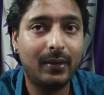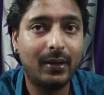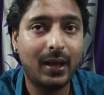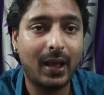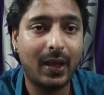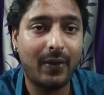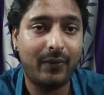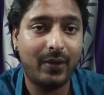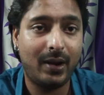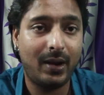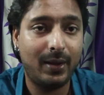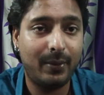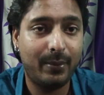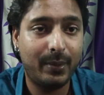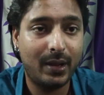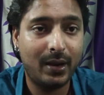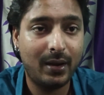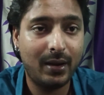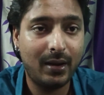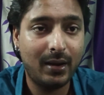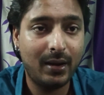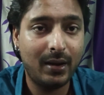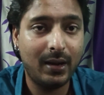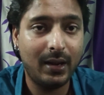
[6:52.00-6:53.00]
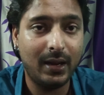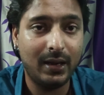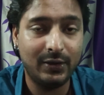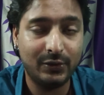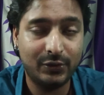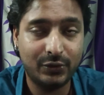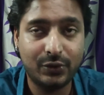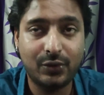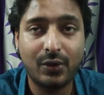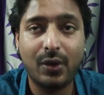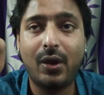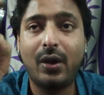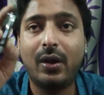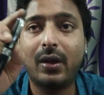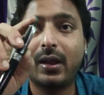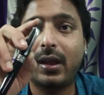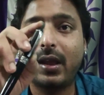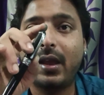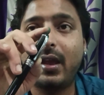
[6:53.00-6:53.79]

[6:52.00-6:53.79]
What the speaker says: available in stock,